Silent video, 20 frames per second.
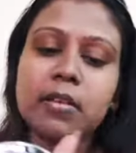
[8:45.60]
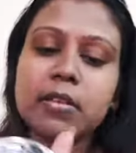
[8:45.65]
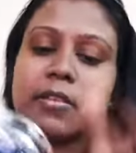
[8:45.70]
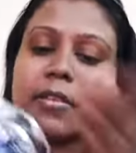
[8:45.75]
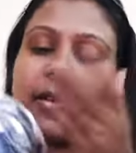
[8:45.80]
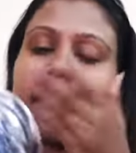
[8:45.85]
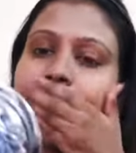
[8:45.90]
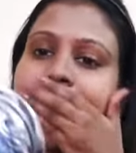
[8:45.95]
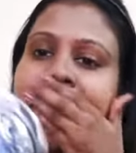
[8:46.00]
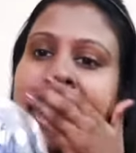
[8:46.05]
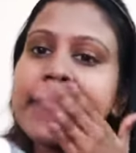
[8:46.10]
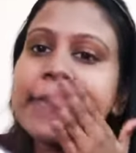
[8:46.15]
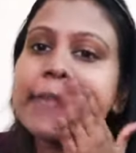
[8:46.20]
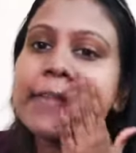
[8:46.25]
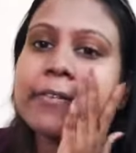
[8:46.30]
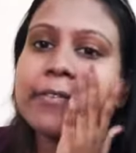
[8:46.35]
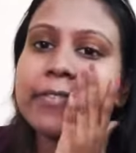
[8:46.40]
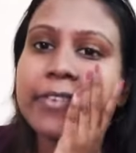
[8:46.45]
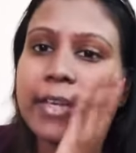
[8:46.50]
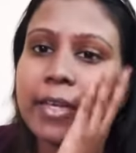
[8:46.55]
So I like
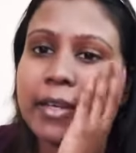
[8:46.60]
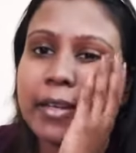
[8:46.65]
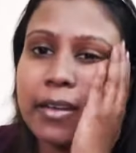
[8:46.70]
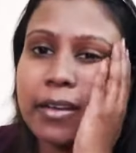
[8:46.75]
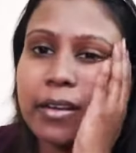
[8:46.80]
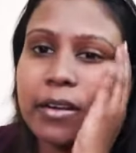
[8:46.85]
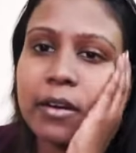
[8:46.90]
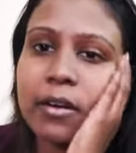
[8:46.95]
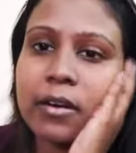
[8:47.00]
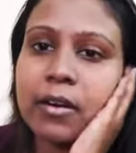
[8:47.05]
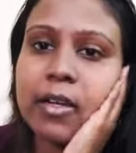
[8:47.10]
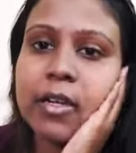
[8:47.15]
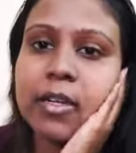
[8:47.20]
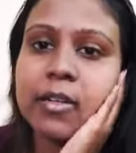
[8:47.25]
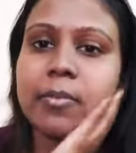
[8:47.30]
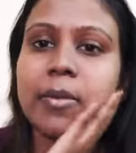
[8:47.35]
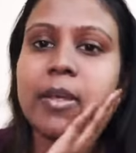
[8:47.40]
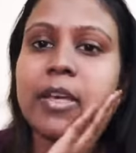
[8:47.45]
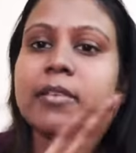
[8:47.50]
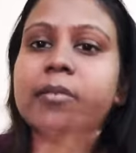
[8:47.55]
the way uh,
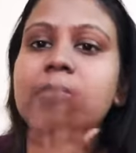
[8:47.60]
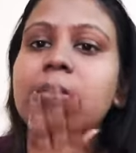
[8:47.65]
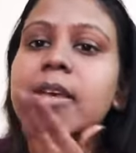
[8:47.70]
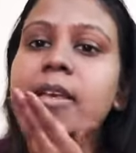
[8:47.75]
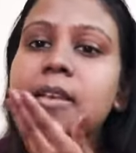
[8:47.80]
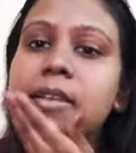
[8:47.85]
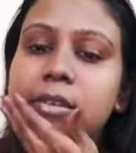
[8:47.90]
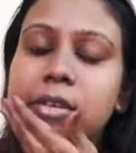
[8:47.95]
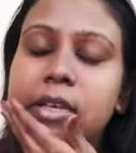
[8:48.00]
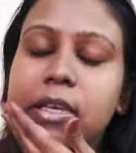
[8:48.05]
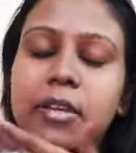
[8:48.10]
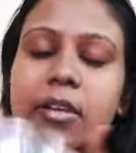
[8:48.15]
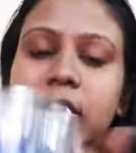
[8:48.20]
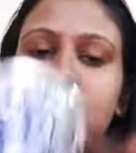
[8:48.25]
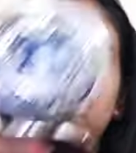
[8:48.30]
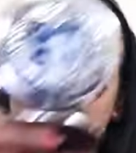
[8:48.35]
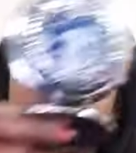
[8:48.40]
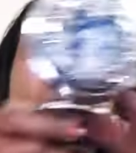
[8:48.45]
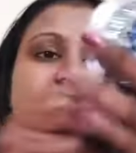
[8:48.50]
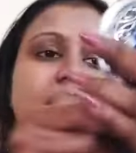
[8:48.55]
it makes my
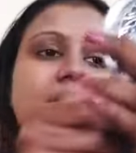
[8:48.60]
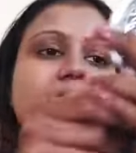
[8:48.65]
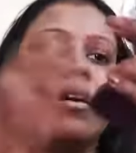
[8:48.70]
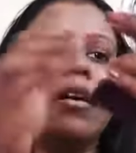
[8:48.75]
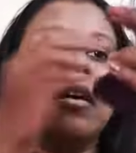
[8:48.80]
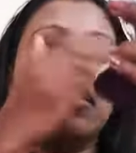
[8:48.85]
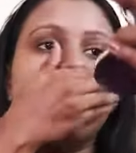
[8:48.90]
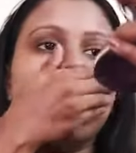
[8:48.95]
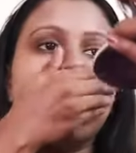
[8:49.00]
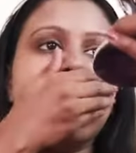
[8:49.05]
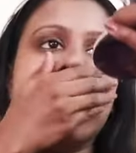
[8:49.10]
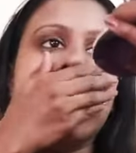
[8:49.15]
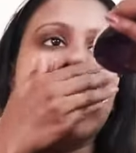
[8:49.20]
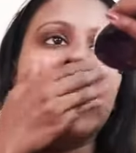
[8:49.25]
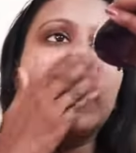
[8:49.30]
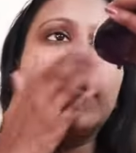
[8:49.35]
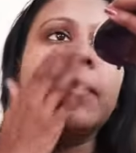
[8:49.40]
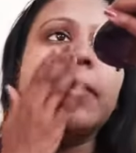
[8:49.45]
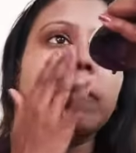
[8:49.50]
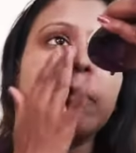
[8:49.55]
skin uh,
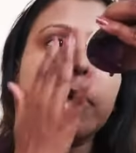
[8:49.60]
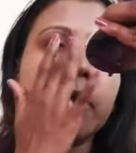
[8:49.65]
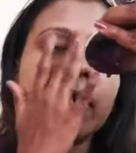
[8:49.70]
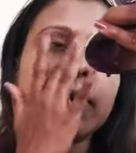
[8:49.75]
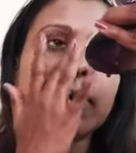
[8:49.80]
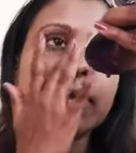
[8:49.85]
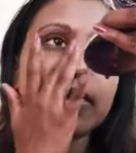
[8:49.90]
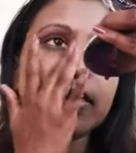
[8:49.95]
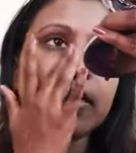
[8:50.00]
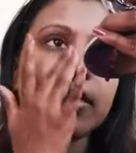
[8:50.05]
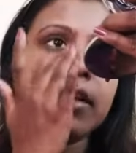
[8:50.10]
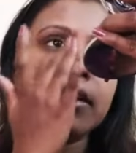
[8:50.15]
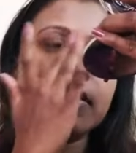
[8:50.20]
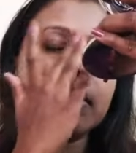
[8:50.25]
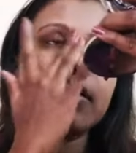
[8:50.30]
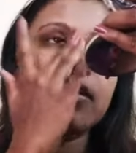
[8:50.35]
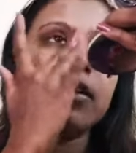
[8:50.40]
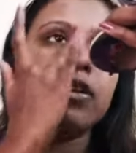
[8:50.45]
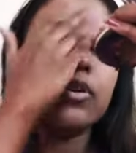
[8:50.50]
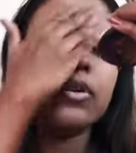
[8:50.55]
look, because it
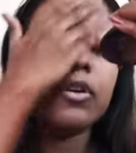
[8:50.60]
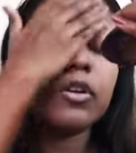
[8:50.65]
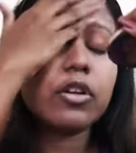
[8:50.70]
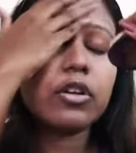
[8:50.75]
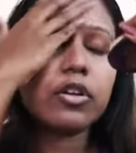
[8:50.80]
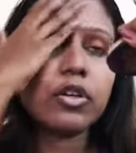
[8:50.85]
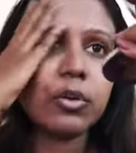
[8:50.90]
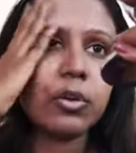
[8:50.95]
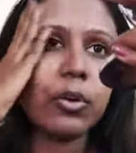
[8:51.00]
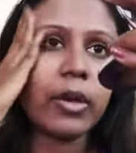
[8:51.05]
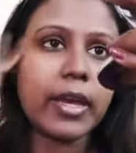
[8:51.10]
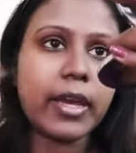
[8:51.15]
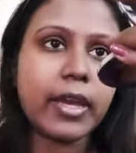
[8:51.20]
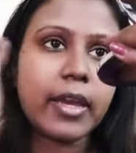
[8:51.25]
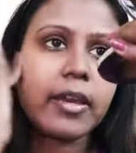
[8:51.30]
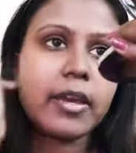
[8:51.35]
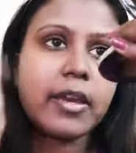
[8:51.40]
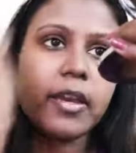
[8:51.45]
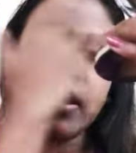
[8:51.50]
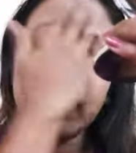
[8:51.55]
doesn't look too
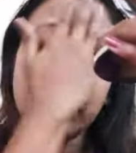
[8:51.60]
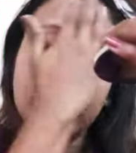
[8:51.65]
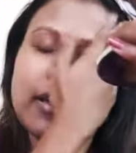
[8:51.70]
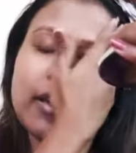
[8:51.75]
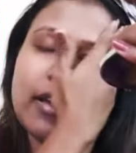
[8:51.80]
cakey.